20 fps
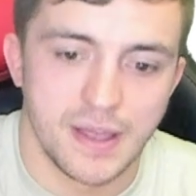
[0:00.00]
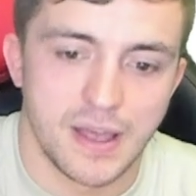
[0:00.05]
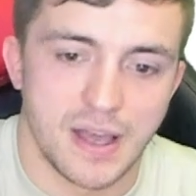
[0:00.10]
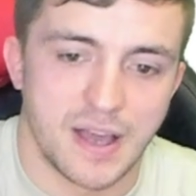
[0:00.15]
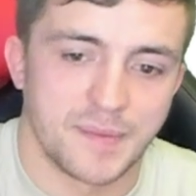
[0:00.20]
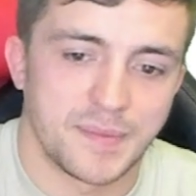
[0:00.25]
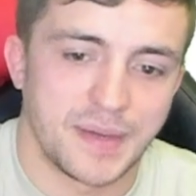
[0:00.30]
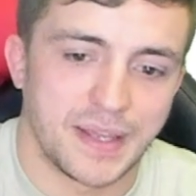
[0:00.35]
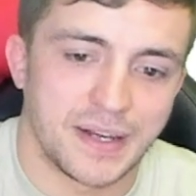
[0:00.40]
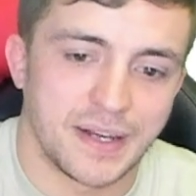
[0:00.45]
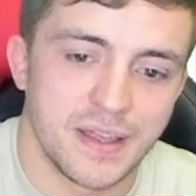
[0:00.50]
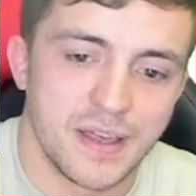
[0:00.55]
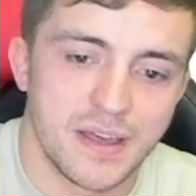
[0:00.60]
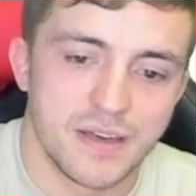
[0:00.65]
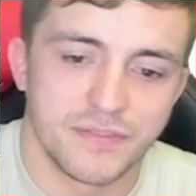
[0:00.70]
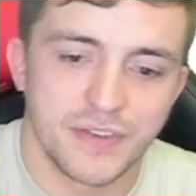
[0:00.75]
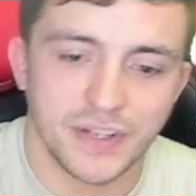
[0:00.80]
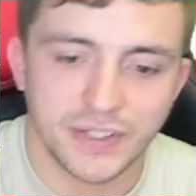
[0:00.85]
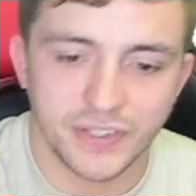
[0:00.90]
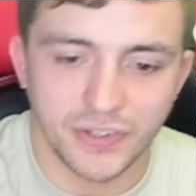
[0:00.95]
I mean,
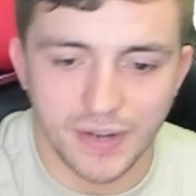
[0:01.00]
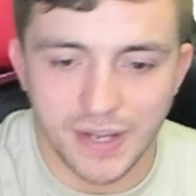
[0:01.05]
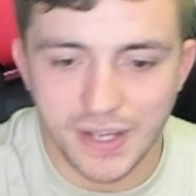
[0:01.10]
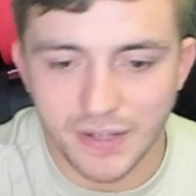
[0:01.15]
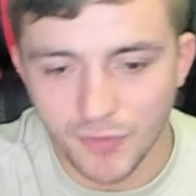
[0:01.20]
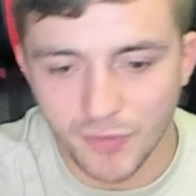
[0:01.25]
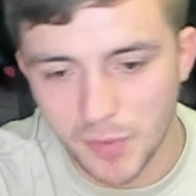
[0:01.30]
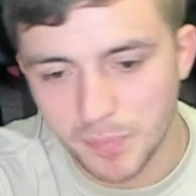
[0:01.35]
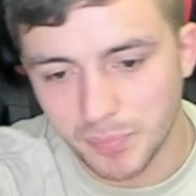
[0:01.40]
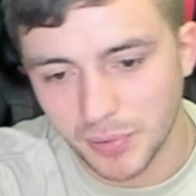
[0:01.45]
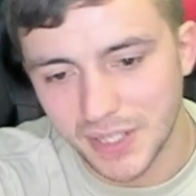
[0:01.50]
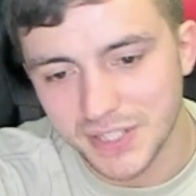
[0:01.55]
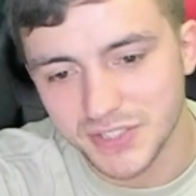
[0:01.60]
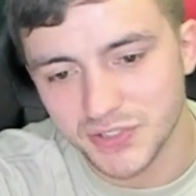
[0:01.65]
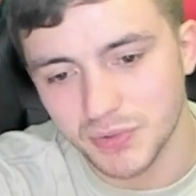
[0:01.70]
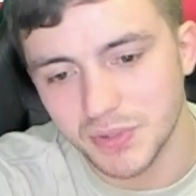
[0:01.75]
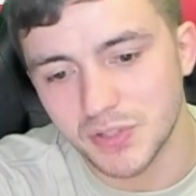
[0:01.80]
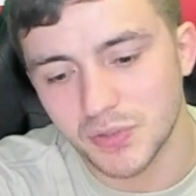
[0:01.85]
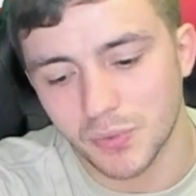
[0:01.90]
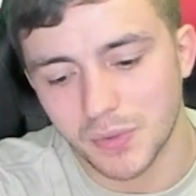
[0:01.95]
Victor Henry plus
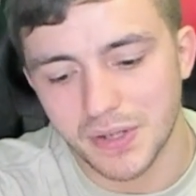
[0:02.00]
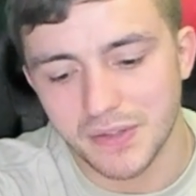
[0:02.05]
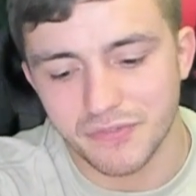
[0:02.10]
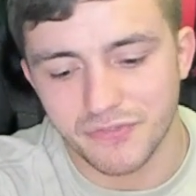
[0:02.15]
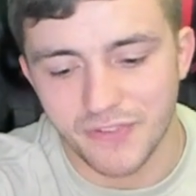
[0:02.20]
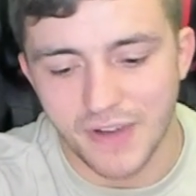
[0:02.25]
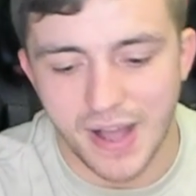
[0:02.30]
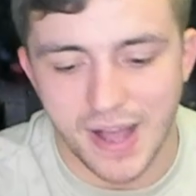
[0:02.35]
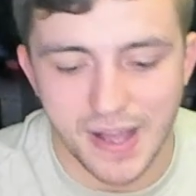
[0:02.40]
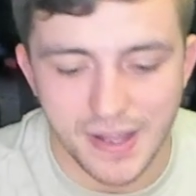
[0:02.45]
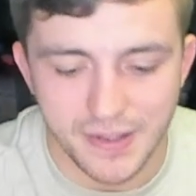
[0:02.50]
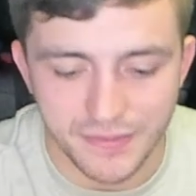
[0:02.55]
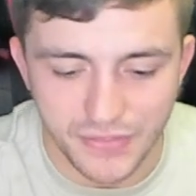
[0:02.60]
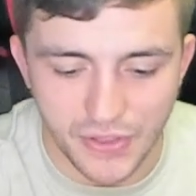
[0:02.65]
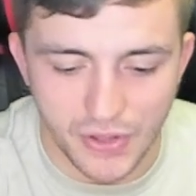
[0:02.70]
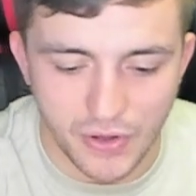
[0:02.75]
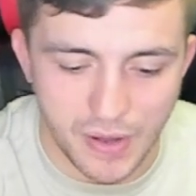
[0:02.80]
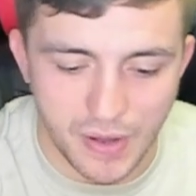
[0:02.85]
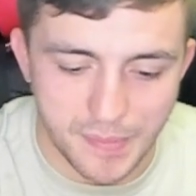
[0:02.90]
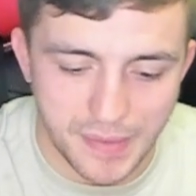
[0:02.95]
325,
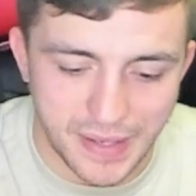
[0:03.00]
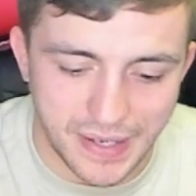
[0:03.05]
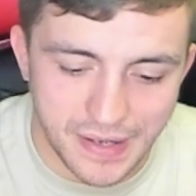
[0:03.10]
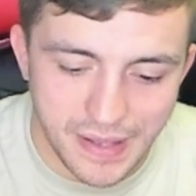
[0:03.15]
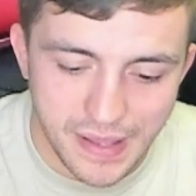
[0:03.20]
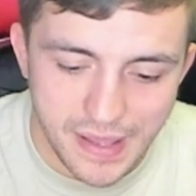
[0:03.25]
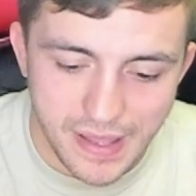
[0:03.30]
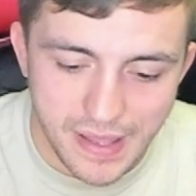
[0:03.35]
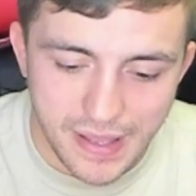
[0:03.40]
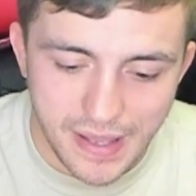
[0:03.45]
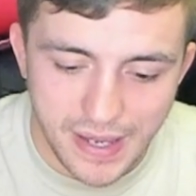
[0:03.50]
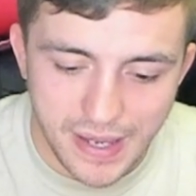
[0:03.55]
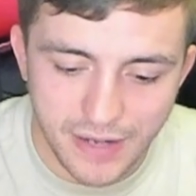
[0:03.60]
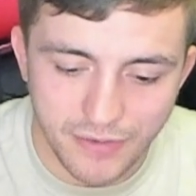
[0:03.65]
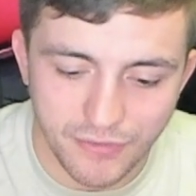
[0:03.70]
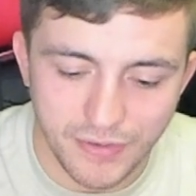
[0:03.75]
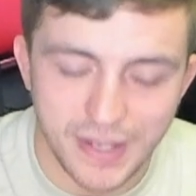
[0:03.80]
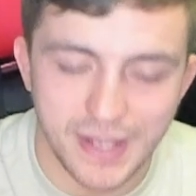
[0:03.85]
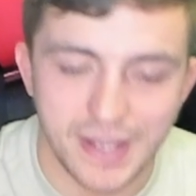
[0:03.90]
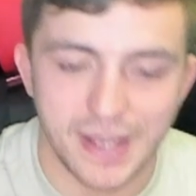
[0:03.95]
though. I mean,
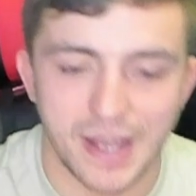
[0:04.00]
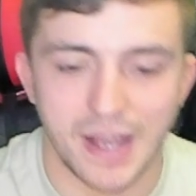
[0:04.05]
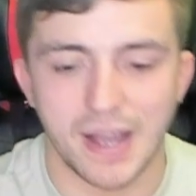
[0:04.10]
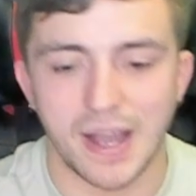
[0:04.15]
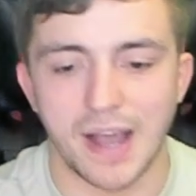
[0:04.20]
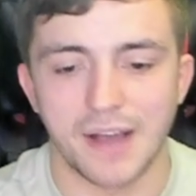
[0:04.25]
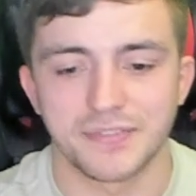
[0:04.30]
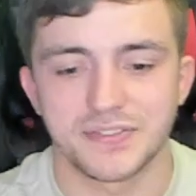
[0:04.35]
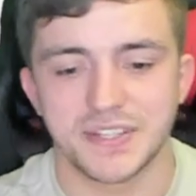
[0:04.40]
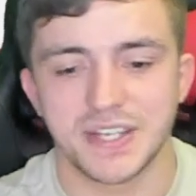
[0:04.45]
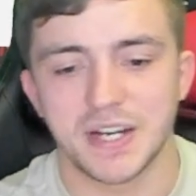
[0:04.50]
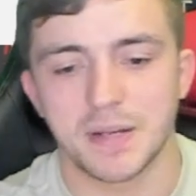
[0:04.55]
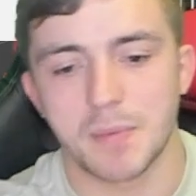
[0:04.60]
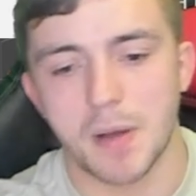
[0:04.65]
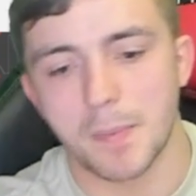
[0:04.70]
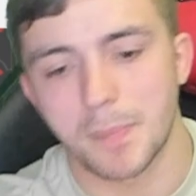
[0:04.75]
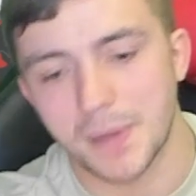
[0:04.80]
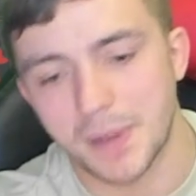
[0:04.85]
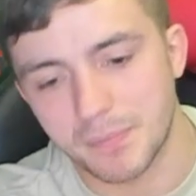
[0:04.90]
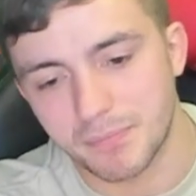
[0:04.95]
Henry, I've seen him
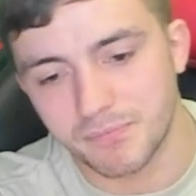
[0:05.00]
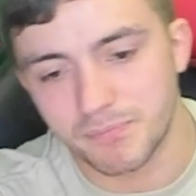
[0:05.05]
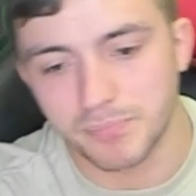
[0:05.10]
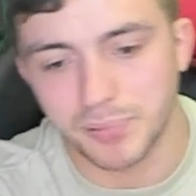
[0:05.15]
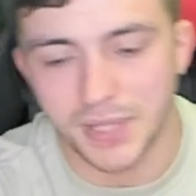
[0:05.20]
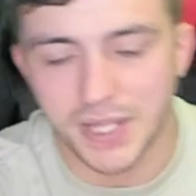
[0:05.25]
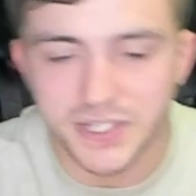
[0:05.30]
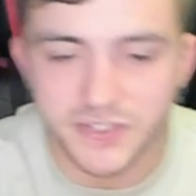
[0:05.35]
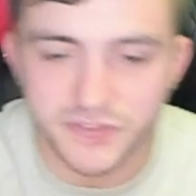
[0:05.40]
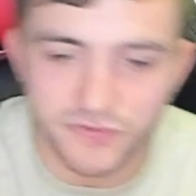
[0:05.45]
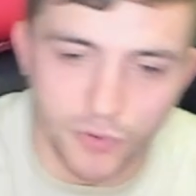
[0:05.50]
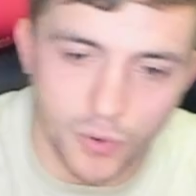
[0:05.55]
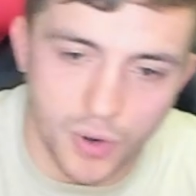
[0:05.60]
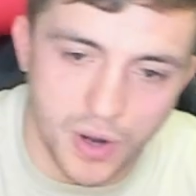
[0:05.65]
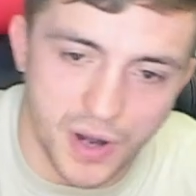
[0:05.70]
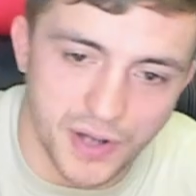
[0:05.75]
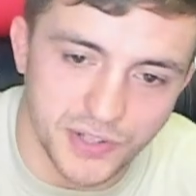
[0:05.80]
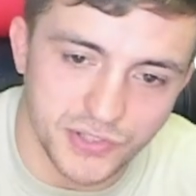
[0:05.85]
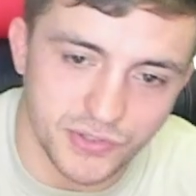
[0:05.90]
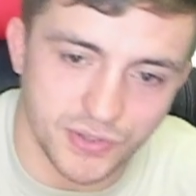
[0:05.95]
up at plus
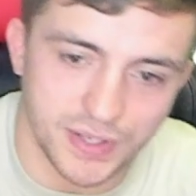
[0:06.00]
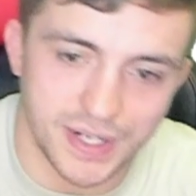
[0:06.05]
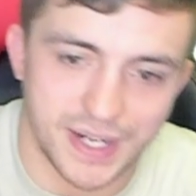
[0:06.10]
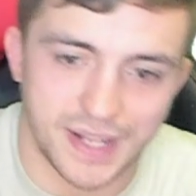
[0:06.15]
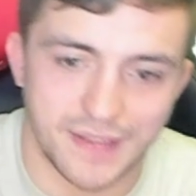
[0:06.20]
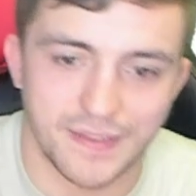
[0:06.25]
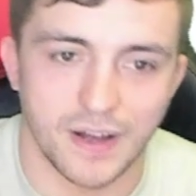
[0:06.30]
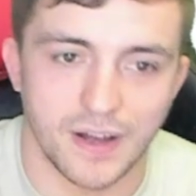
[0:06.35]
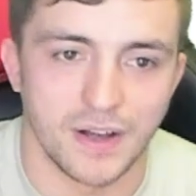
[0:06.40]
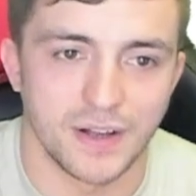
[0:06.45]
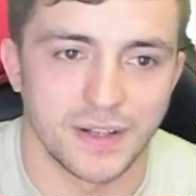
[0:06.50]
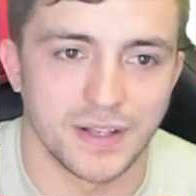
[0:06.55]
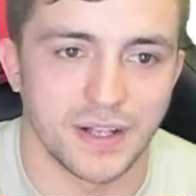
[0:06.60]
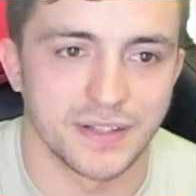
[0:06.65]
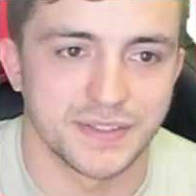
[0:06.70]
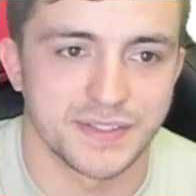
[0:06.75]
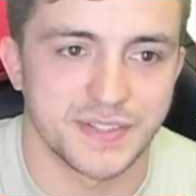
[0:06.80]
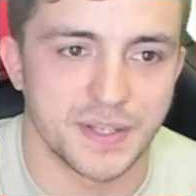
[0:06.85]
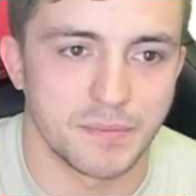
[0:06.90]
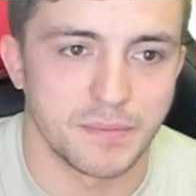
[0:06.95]
400 on some